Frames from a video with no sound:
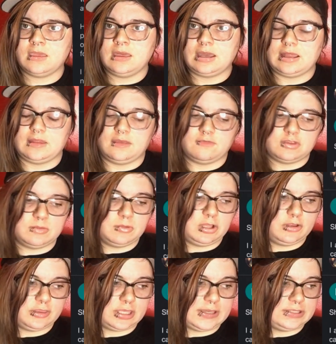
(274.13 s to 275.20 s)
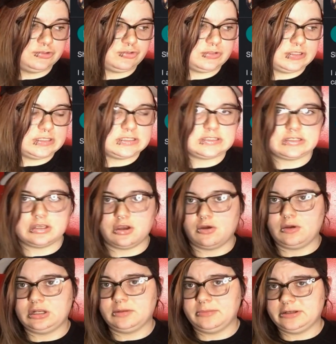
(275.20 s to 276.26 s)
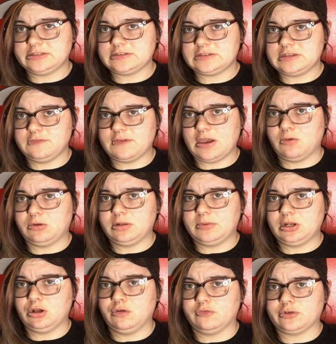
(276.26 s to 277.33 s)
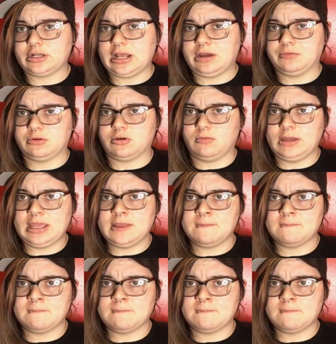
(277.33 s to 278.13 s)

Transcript: I live in the middle of the country, so an emergency vet would have been over an hour away.